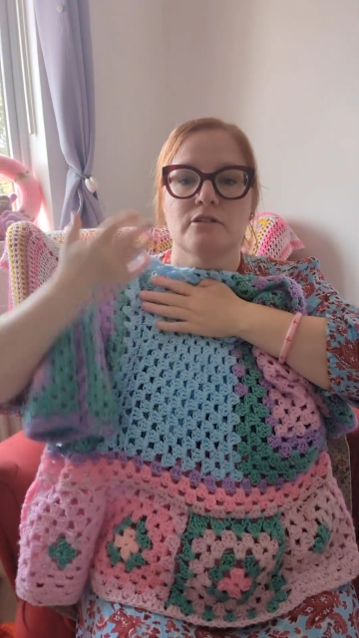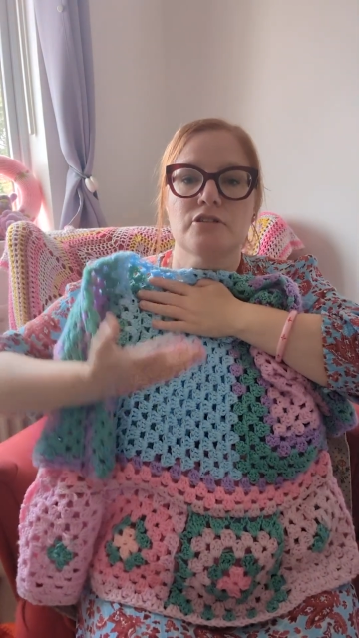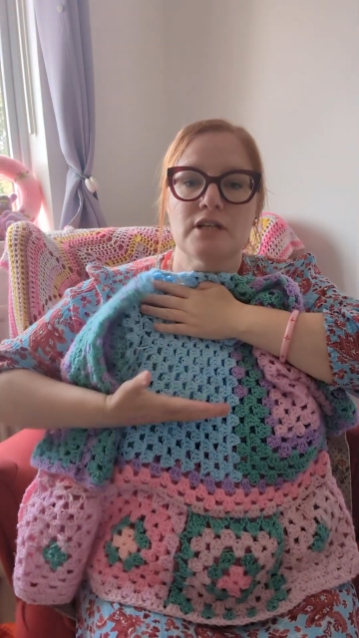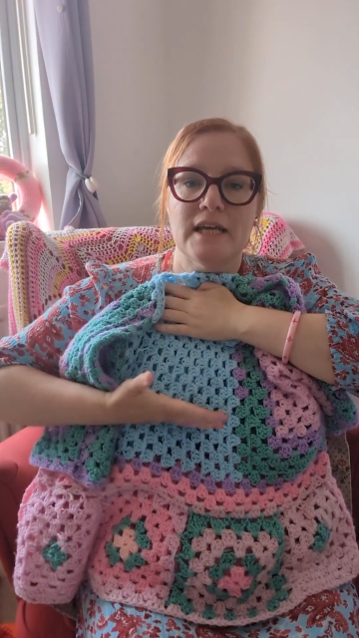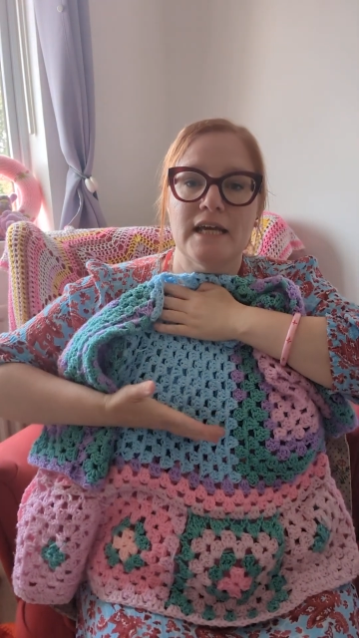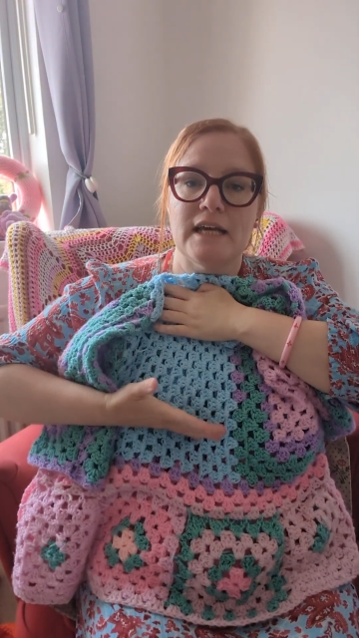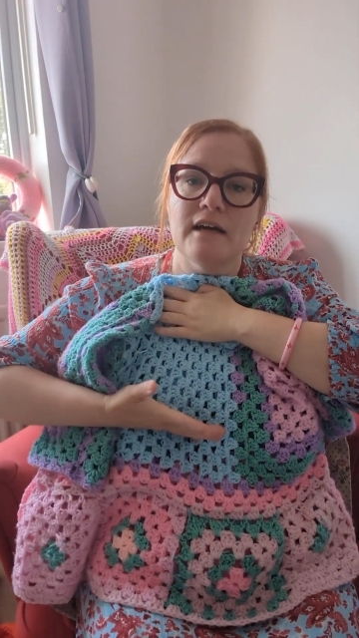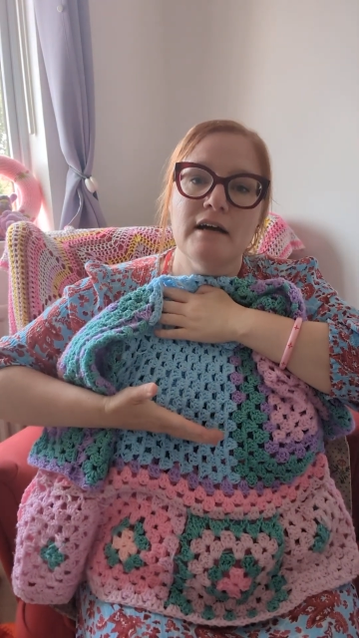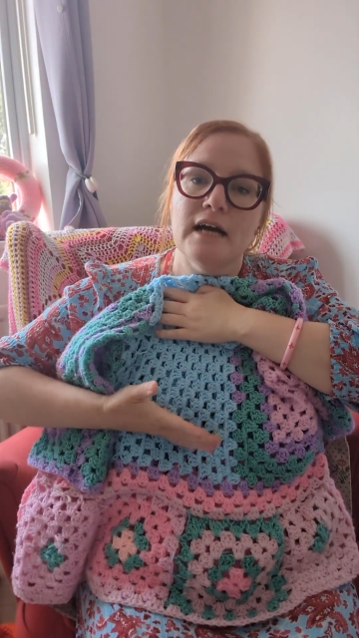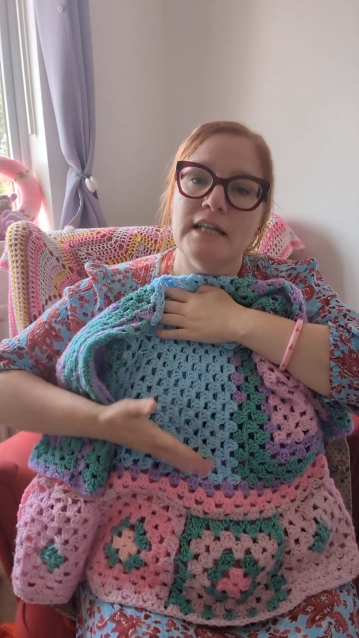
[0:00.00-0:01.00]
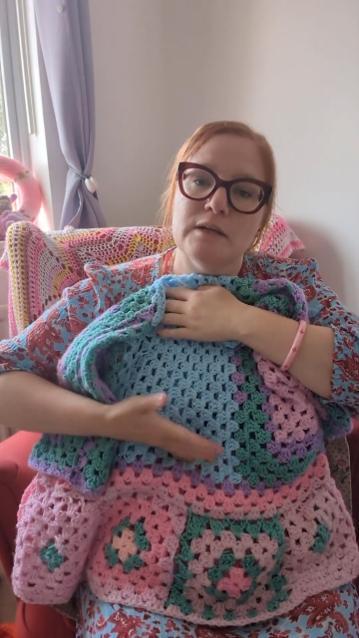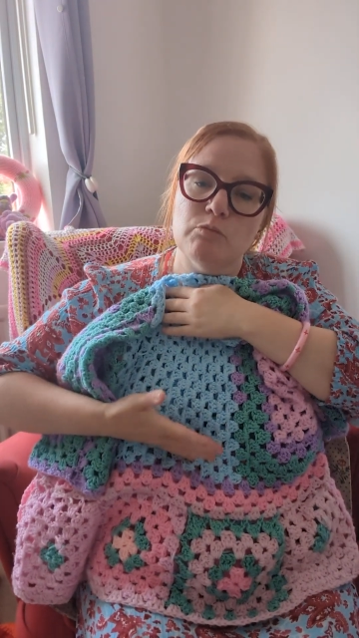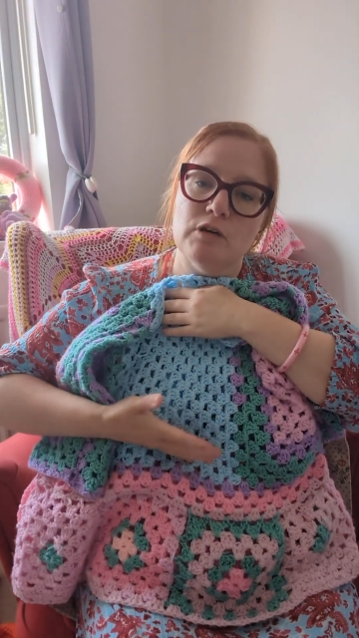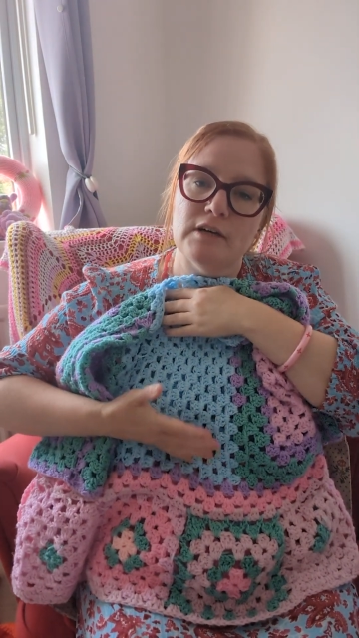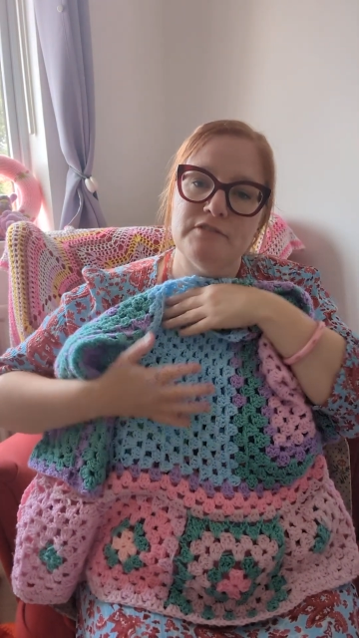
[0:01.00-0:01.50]
to here, and then
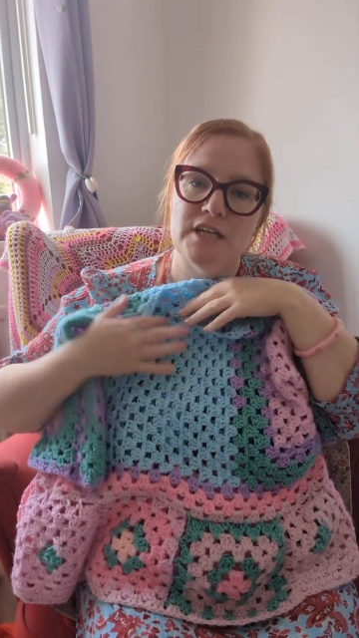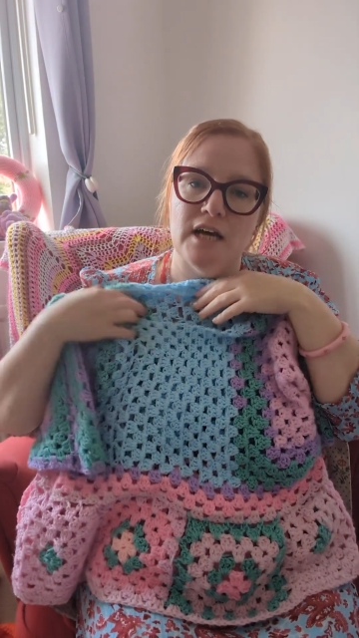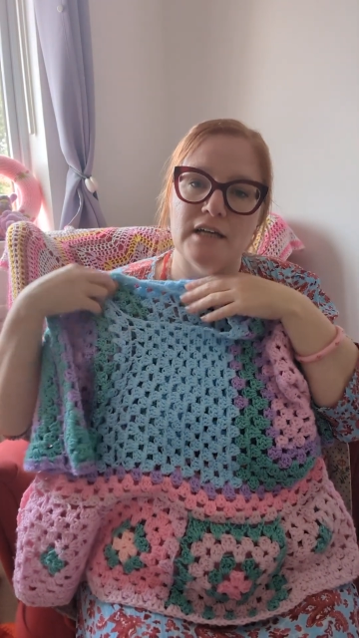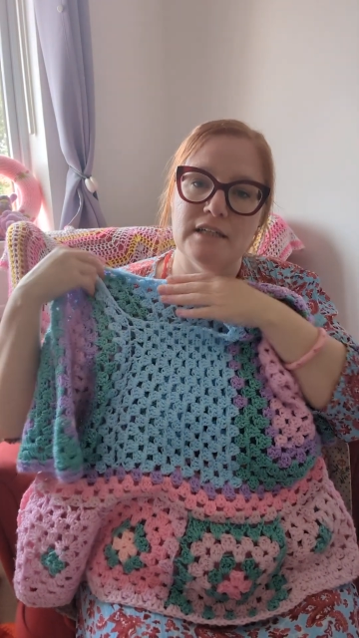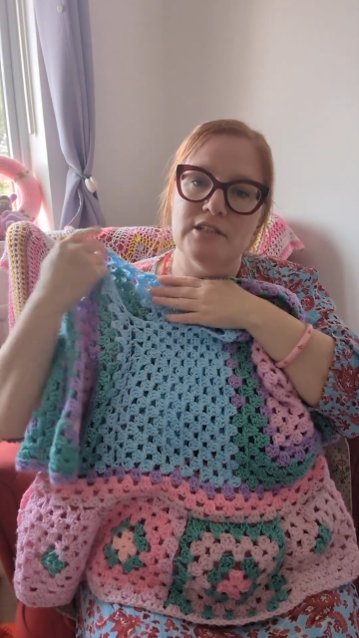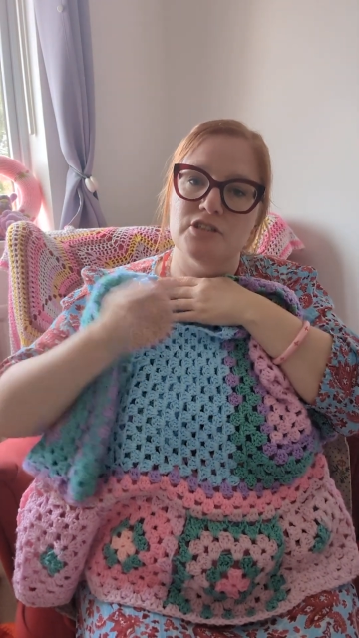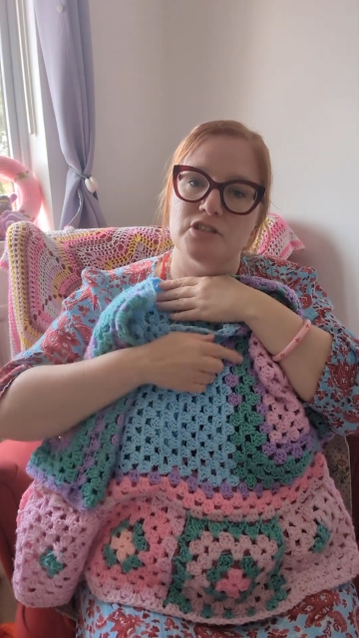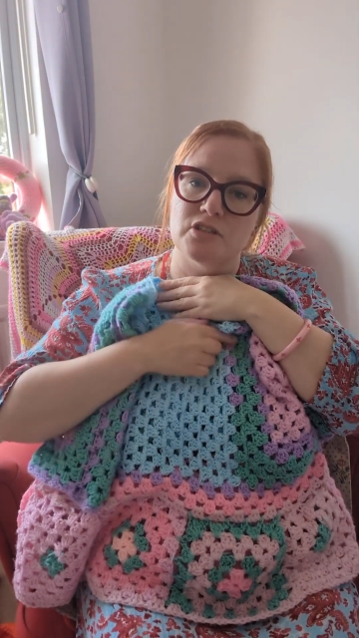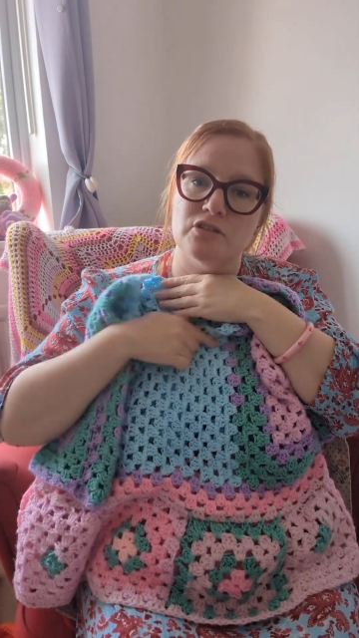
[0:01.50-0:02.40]
what I've done is just